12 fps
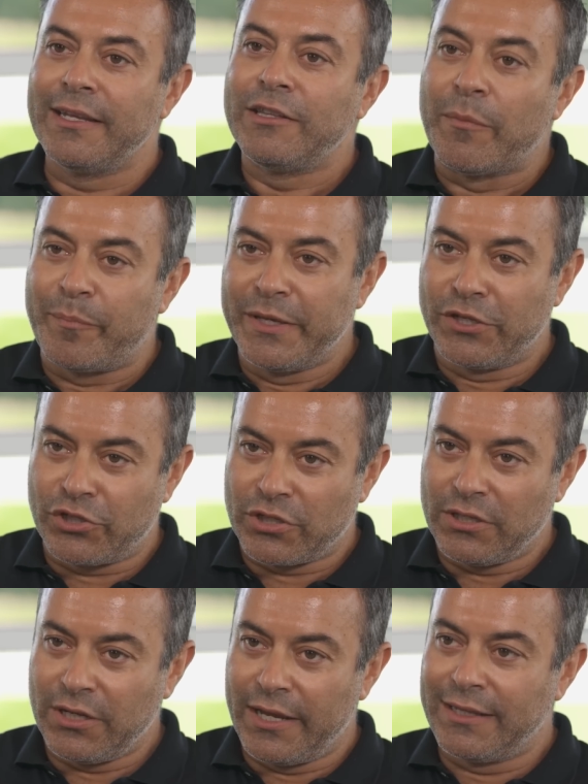the pitch,
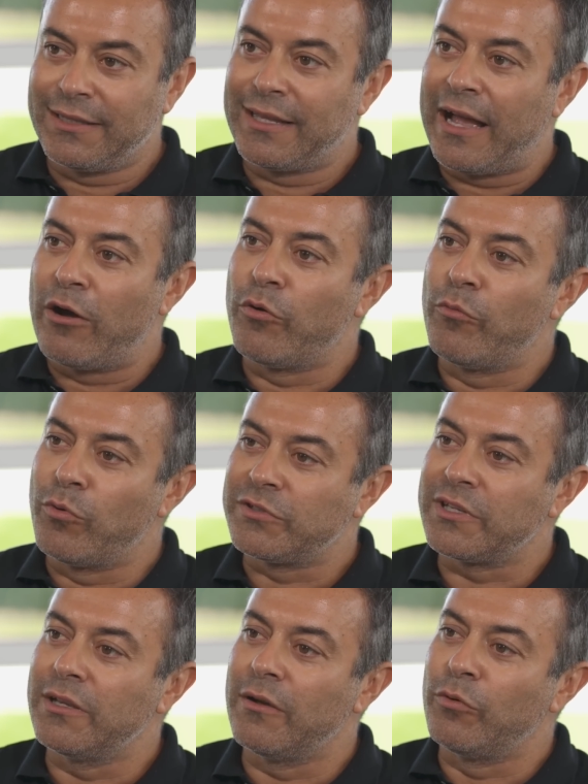and how
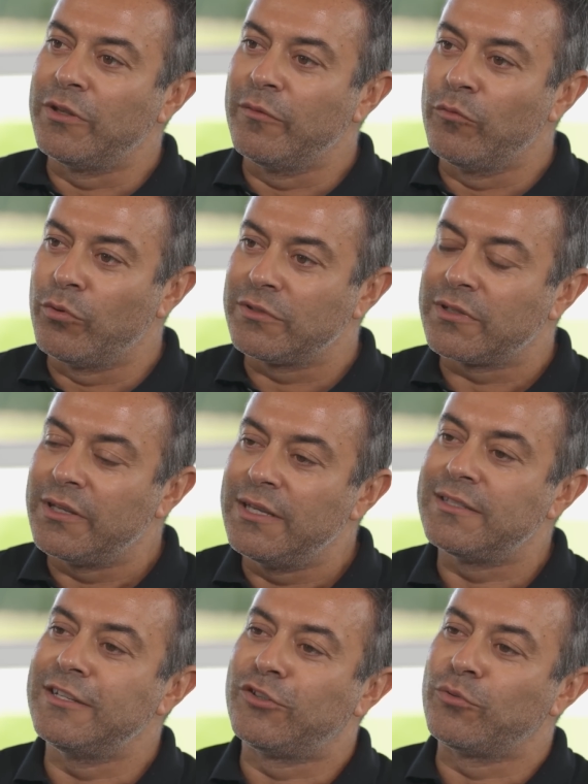it was
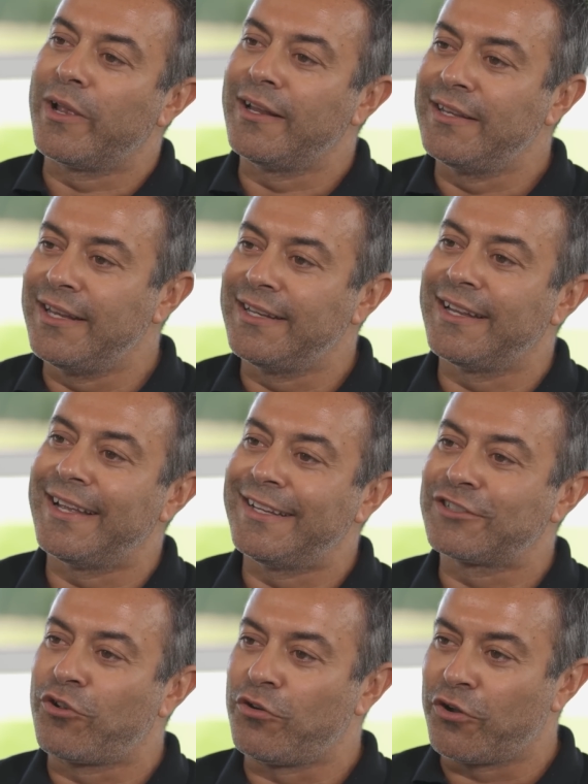easy to get in and
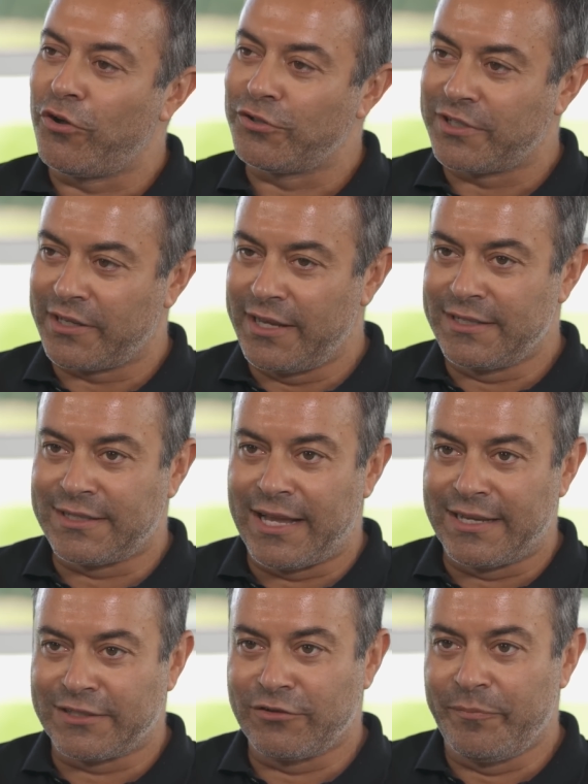score goals against
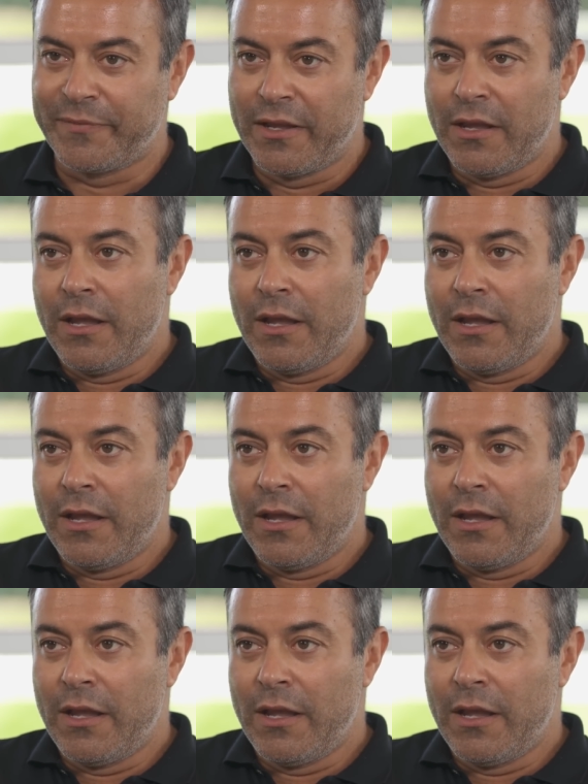us. No?